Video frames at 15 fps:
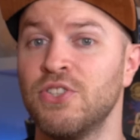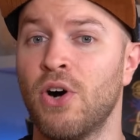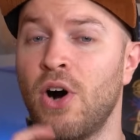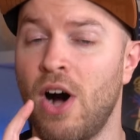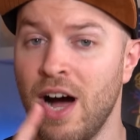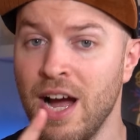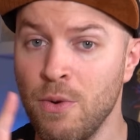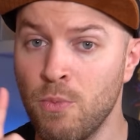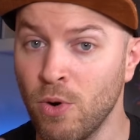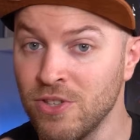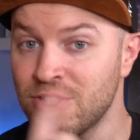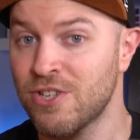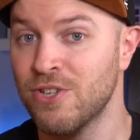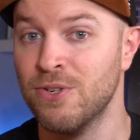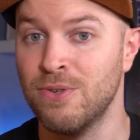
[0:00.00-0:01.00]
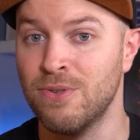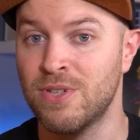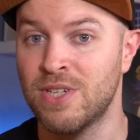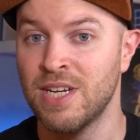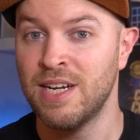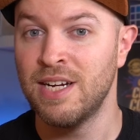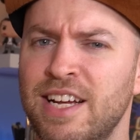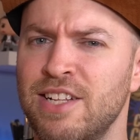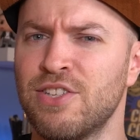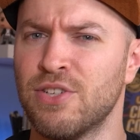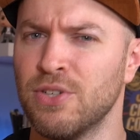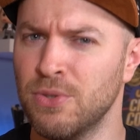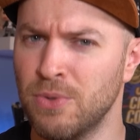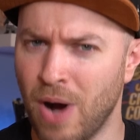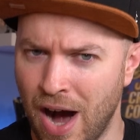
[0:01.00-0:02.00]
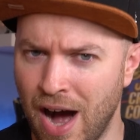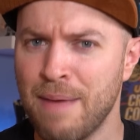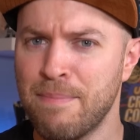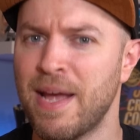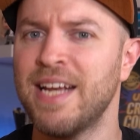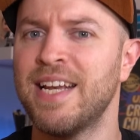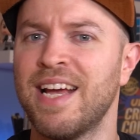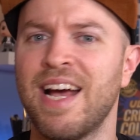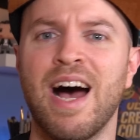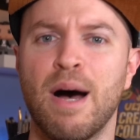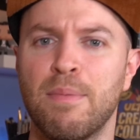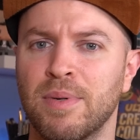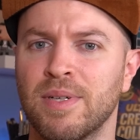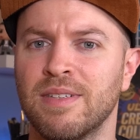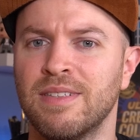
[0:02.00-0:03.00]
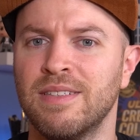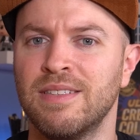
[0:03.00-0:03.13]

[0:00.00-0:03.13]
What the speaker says: your I want tos into I made it happen.